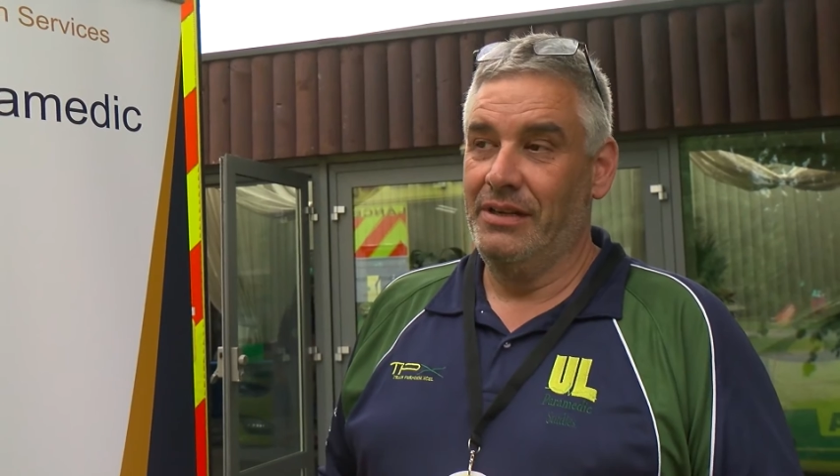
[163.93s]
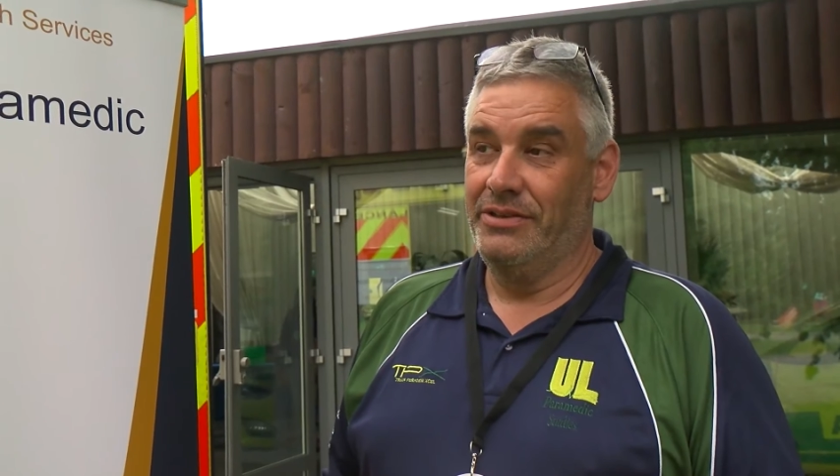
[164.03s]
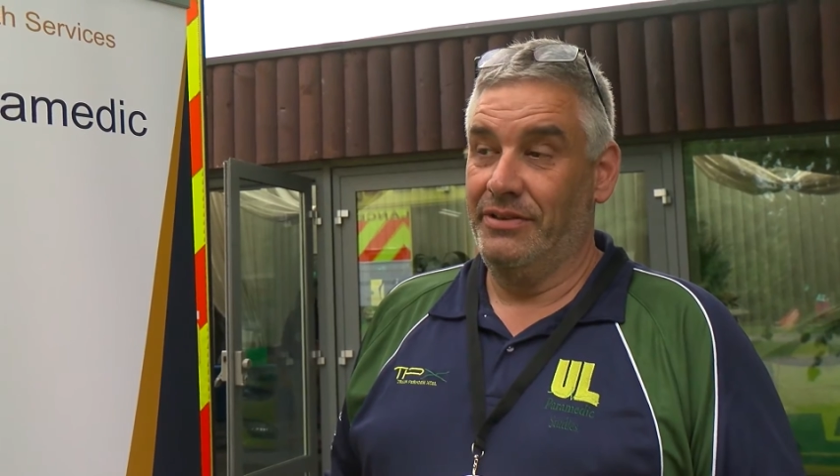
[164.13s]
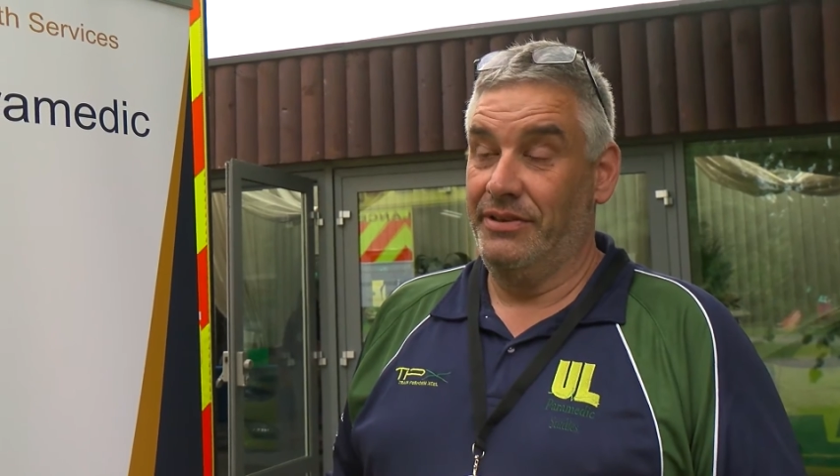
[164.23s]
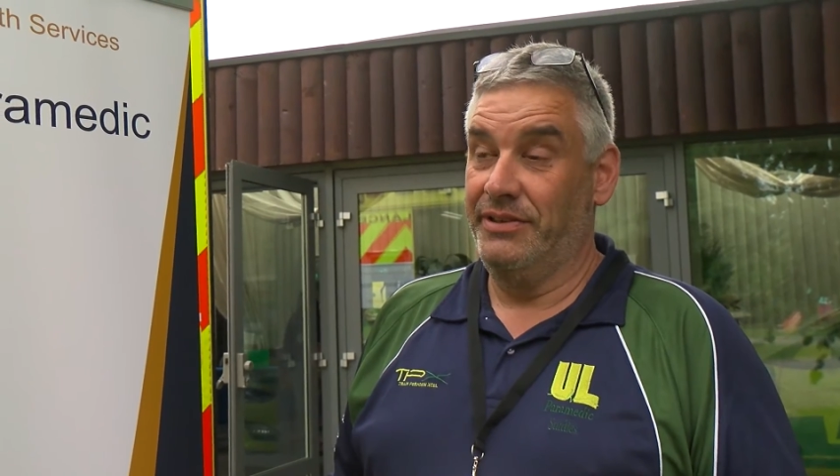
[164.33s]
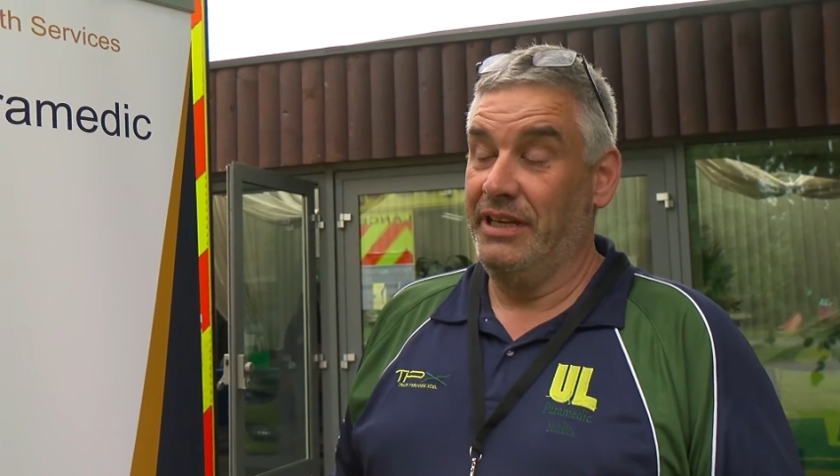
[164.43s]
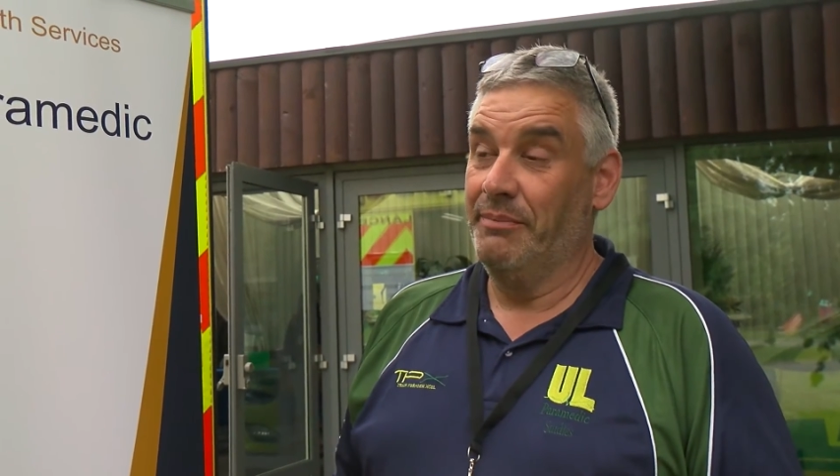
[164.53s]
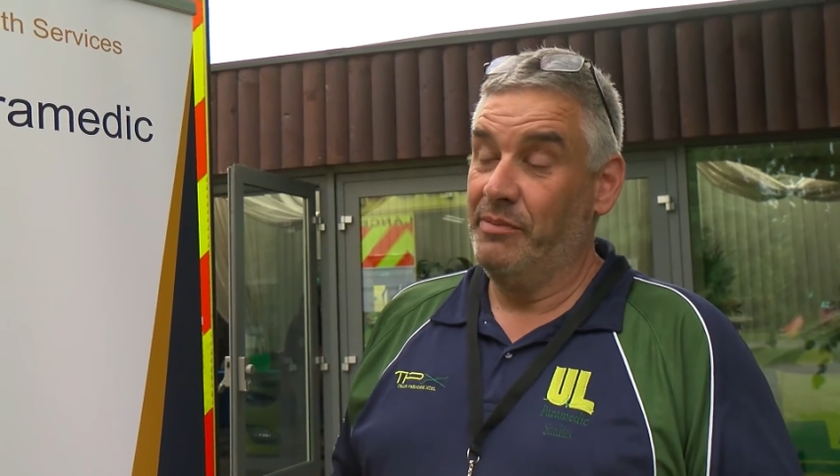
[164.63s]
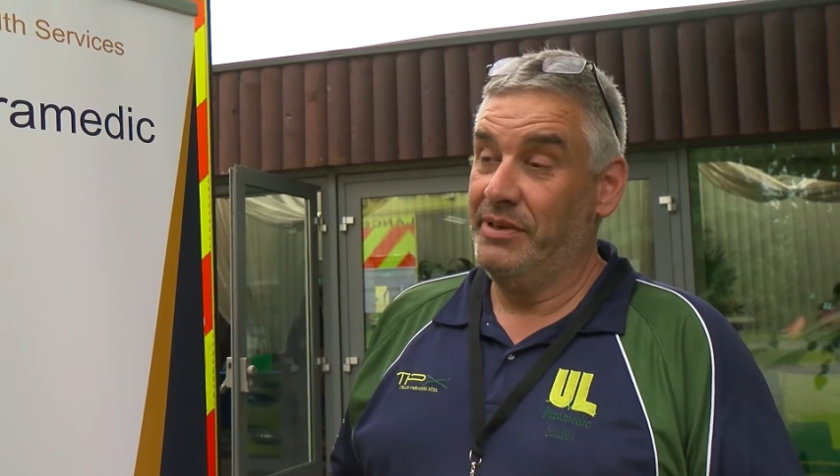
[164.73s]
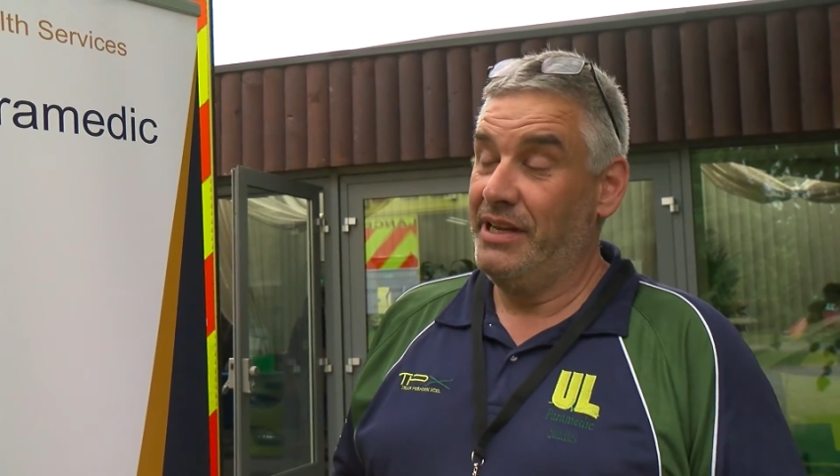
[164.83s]
So that the
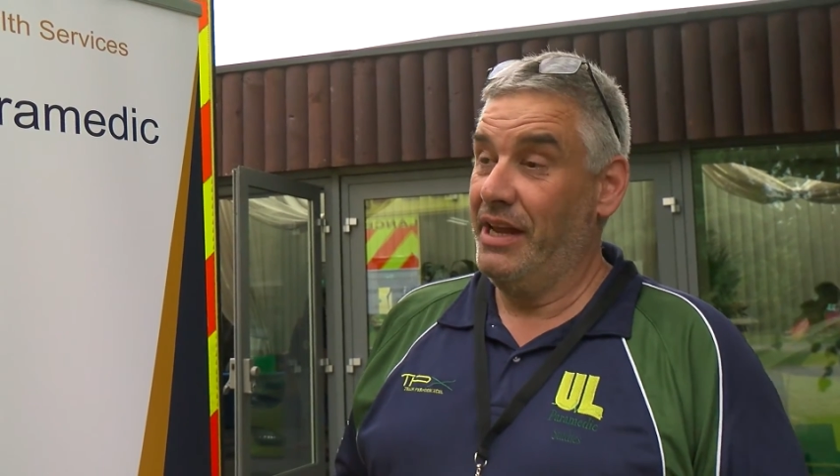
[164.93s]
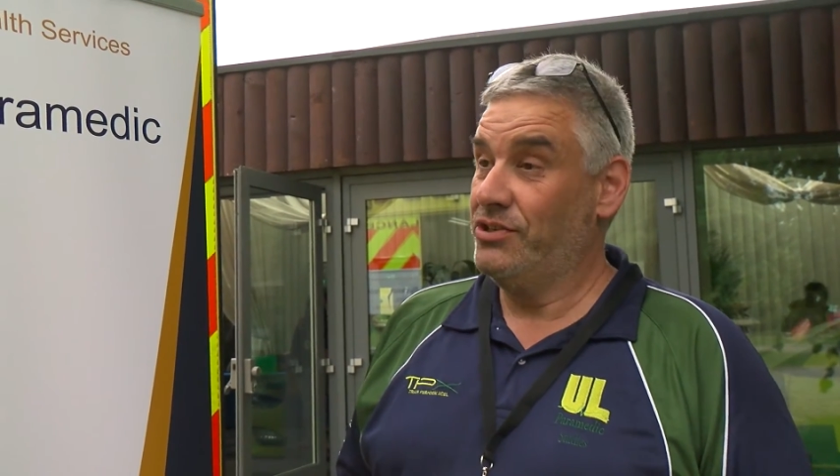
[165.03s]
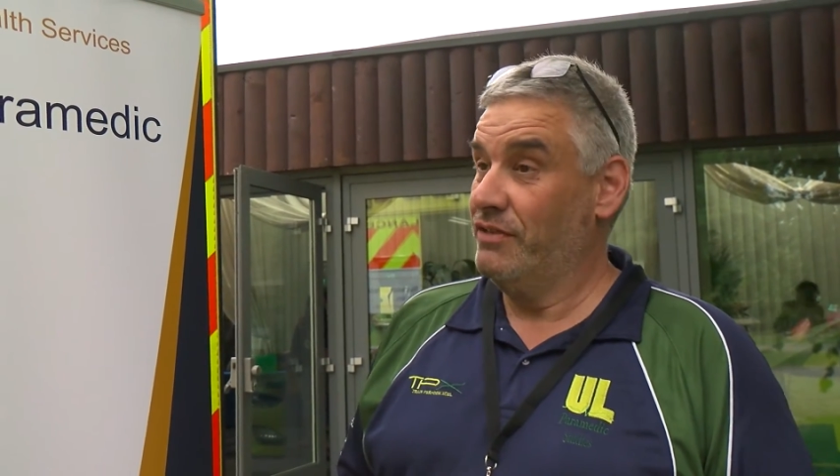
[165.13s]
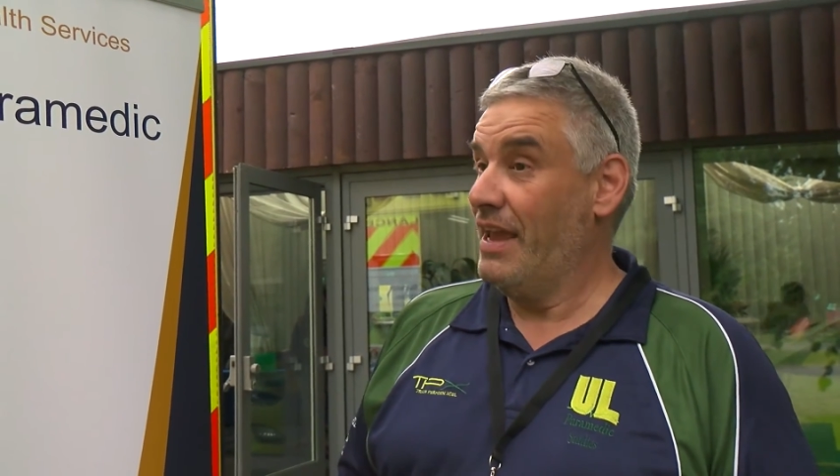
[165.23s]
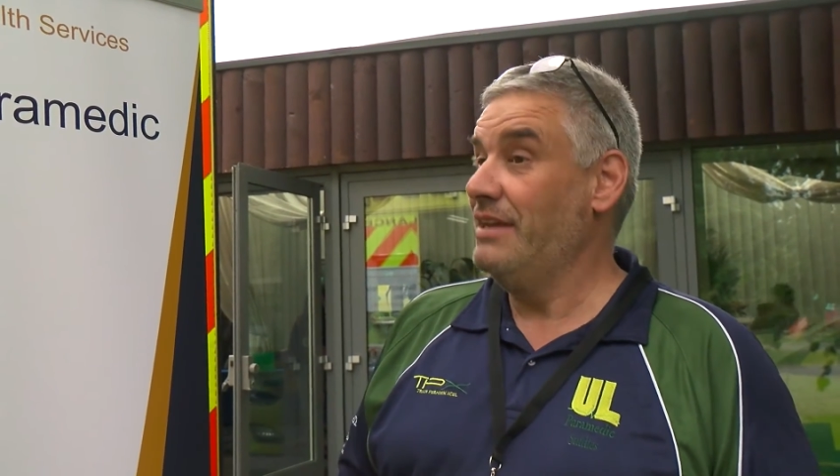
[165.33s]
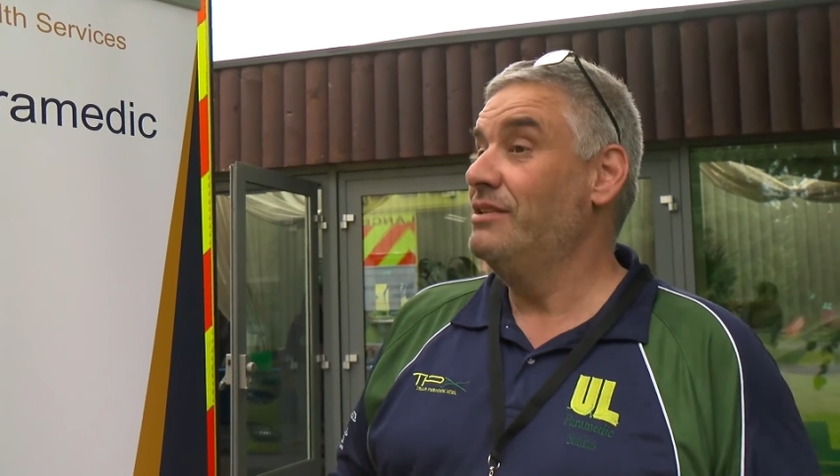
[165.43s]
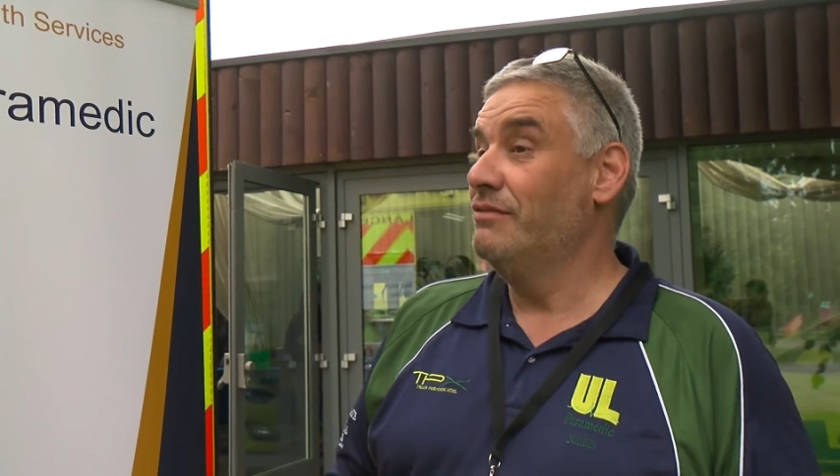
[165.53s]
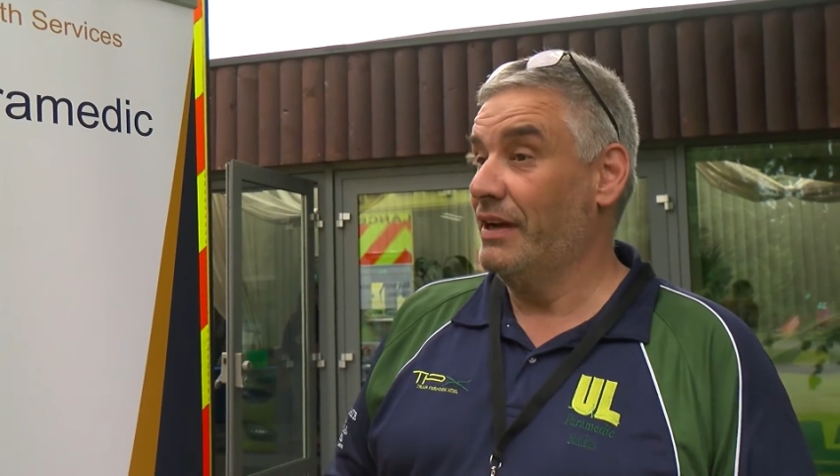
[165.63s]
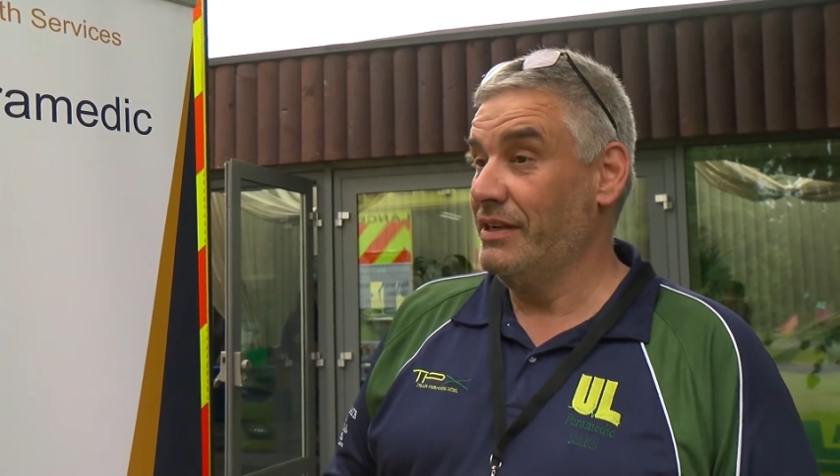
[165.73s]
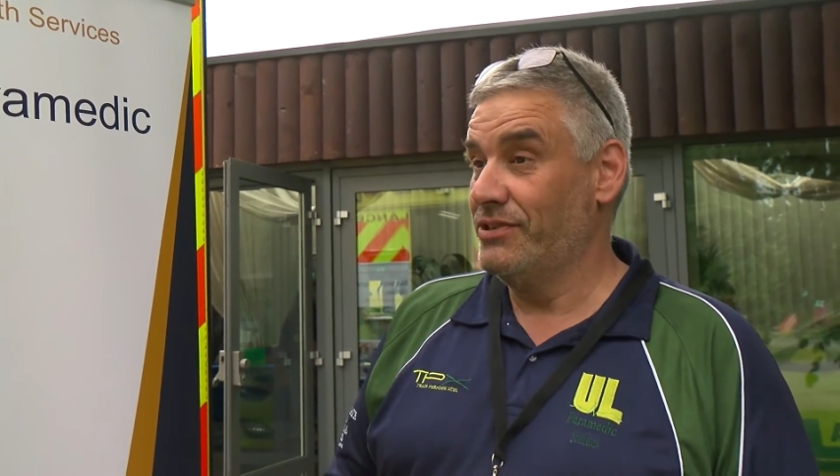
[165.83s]
implementation of any
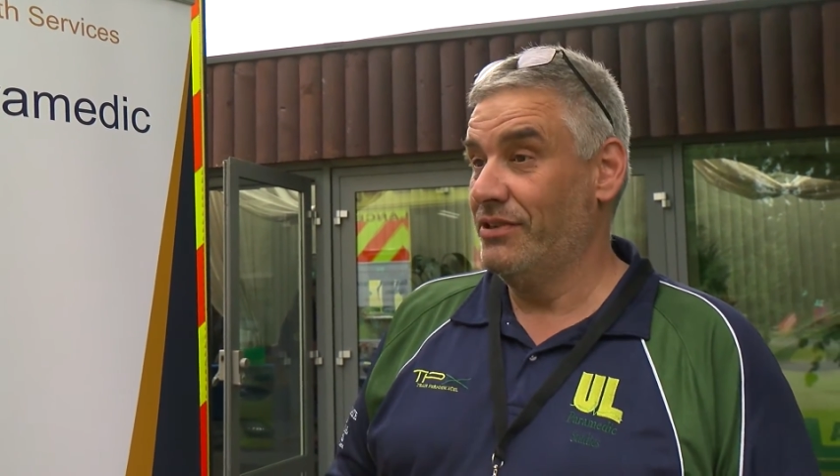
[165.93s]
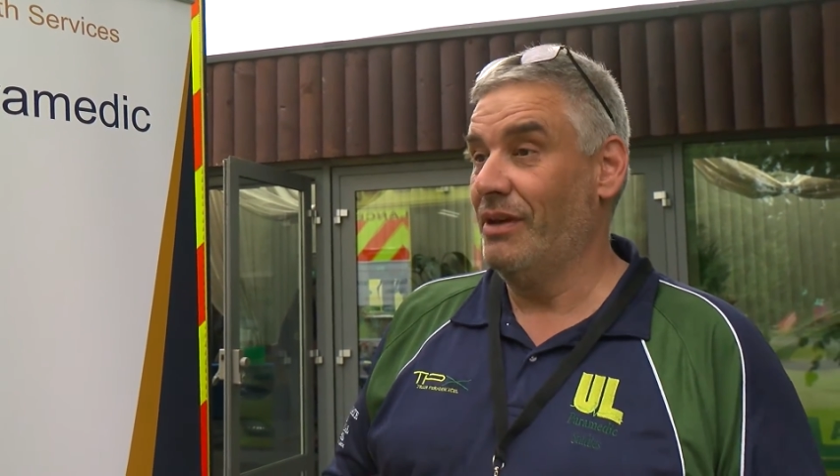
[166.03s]
device,